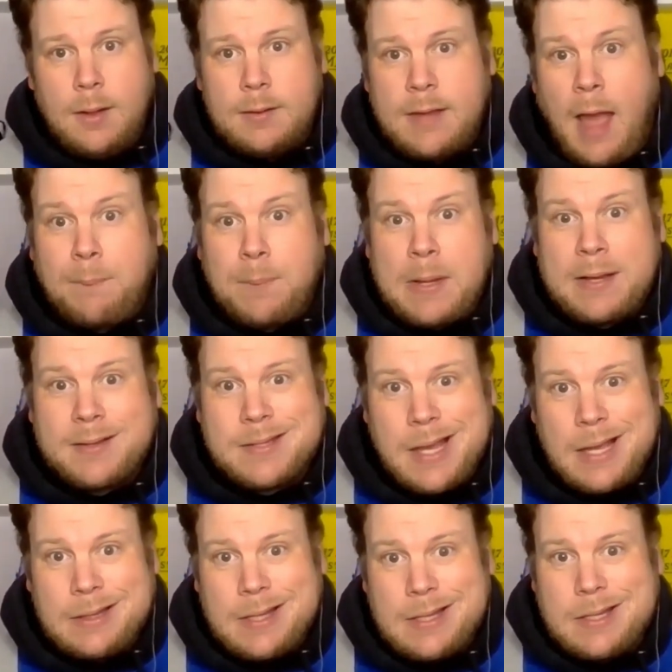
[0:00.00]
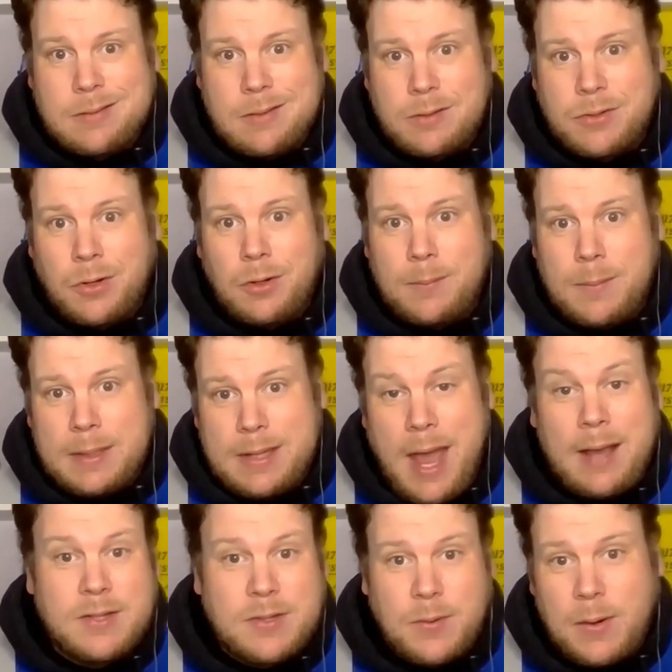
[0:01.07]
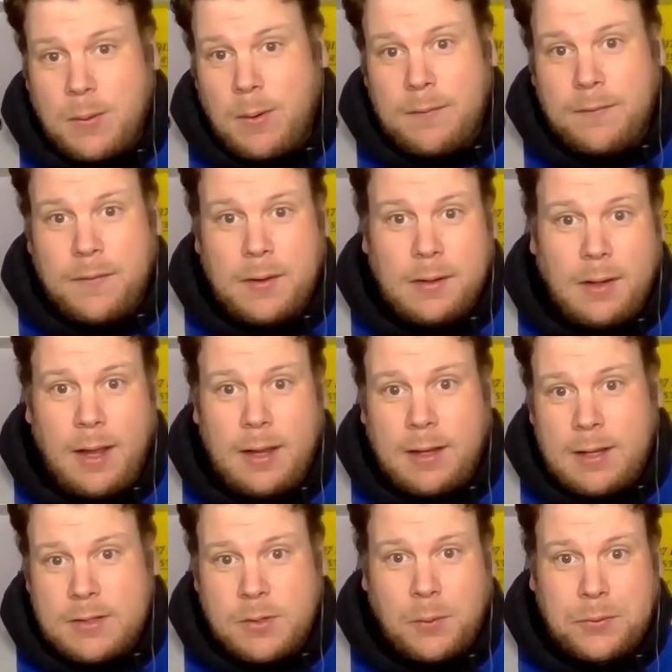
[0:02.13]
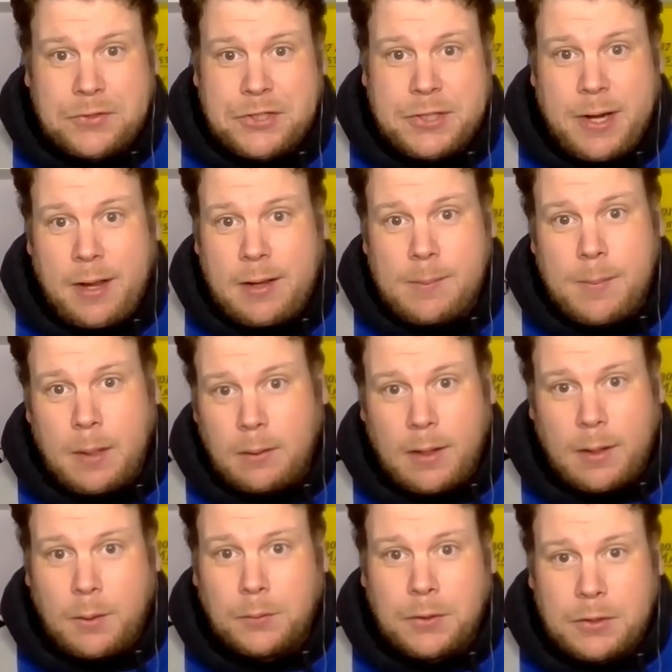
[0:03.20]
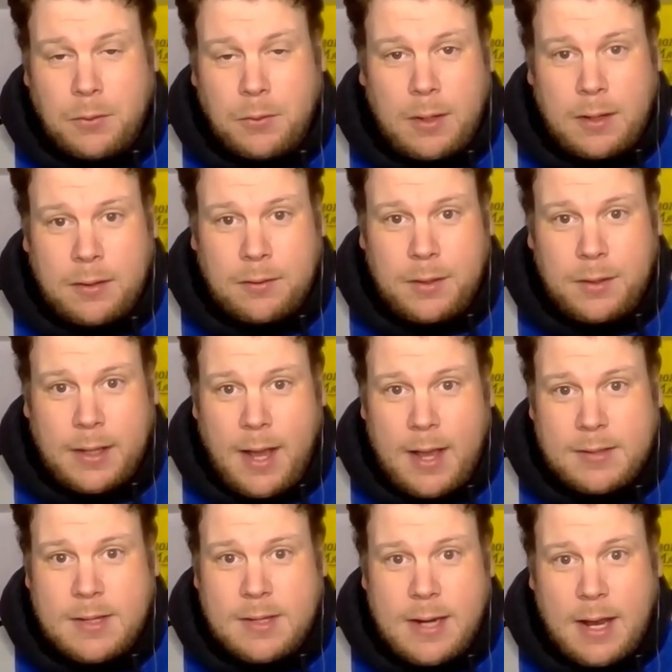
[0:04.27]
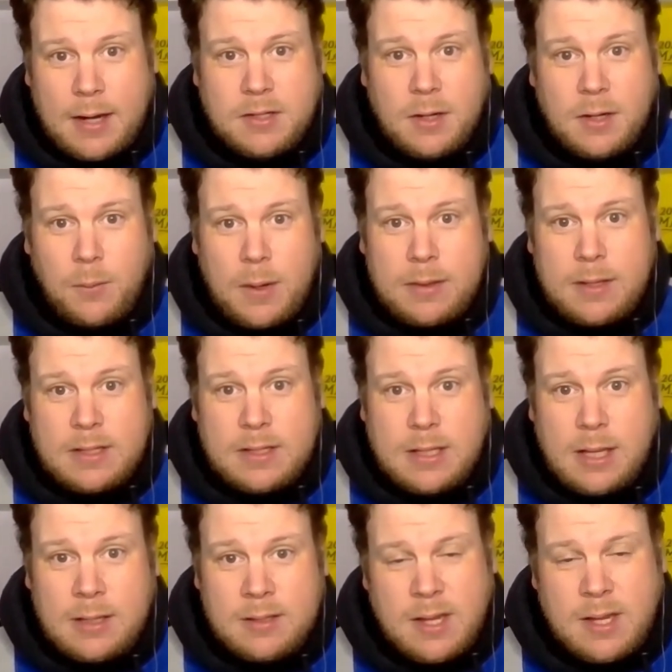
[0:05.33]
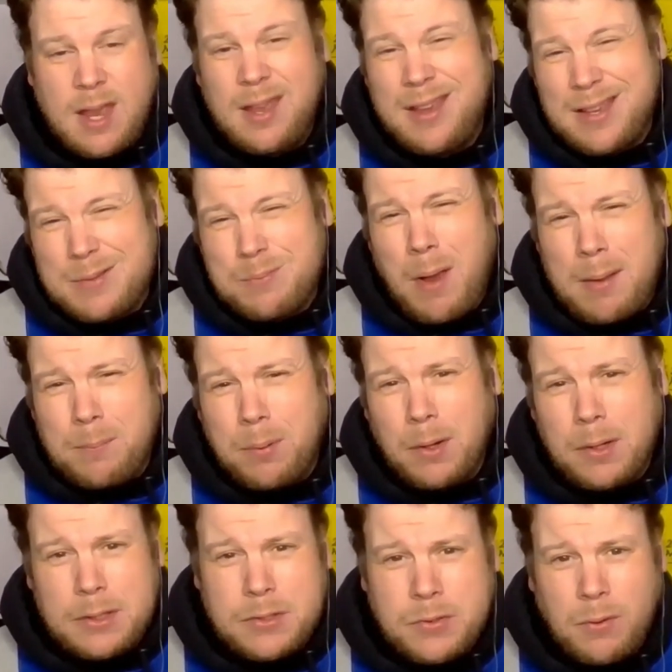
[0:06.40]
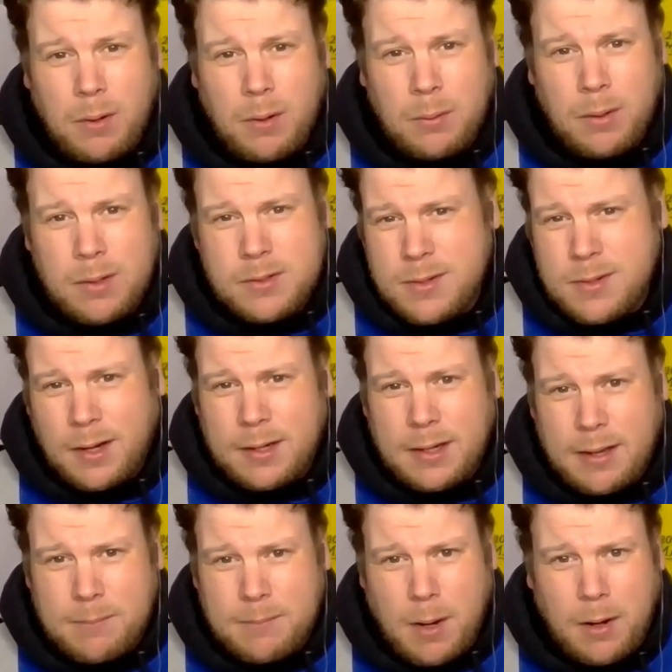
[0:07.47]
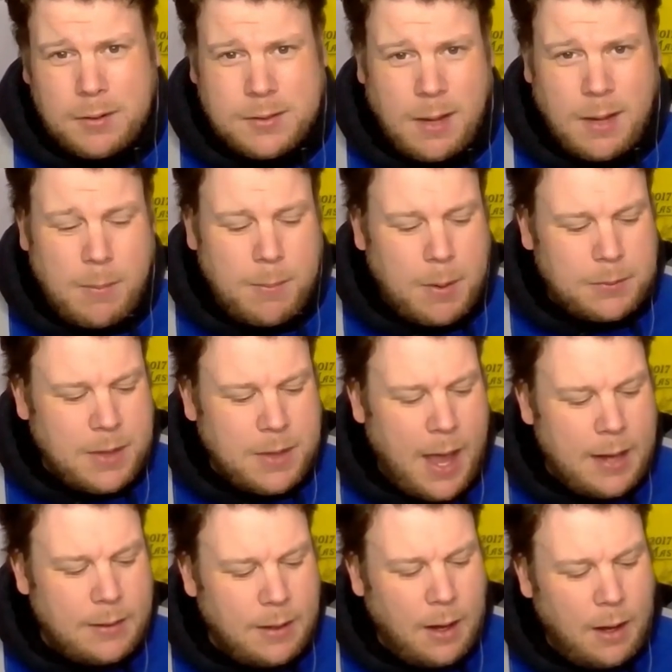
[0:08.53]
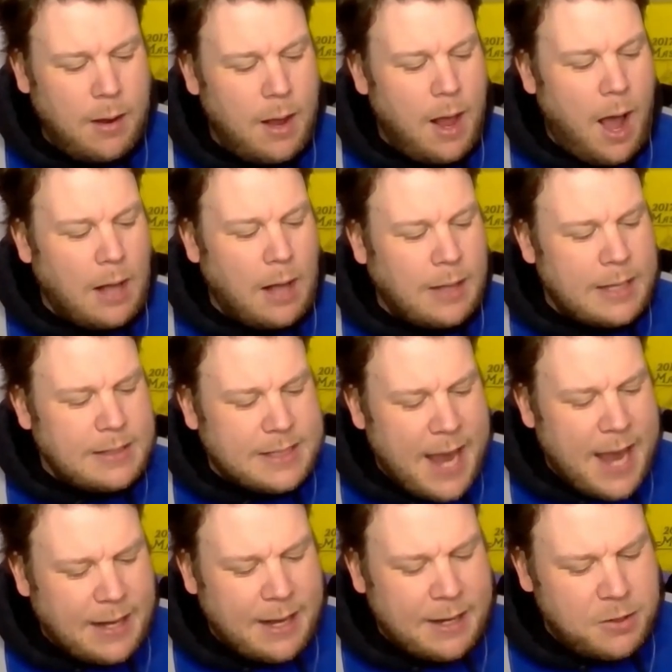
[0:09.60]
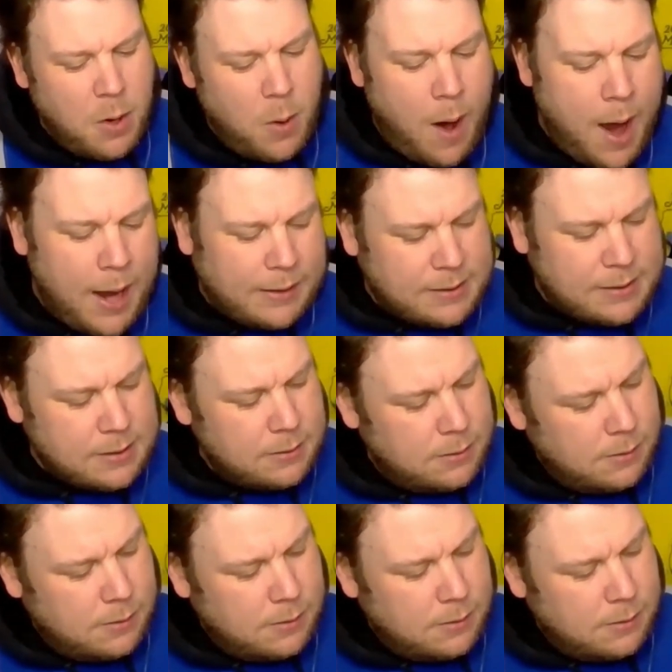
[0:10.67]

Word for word: that being said, this is a tournament next week where I feel like his whole shtick about like only 20, 30 guys can actually win these things, it's probably pretty true. It's not going to give him a hard time about that. Uh, let's get into it.